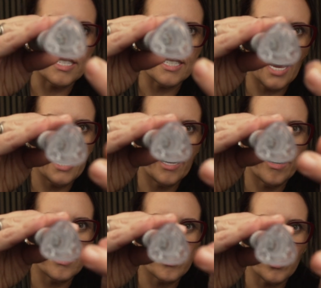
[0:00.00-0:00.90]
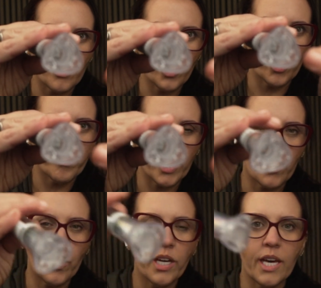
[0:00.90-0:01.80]
inside here it's just a little bit
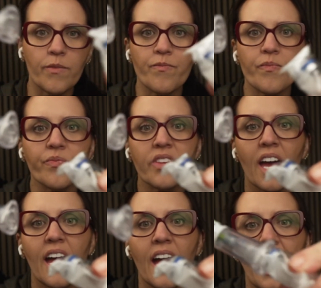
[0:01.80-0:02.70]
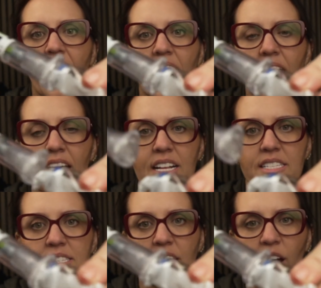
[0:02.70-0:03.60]
crooked. And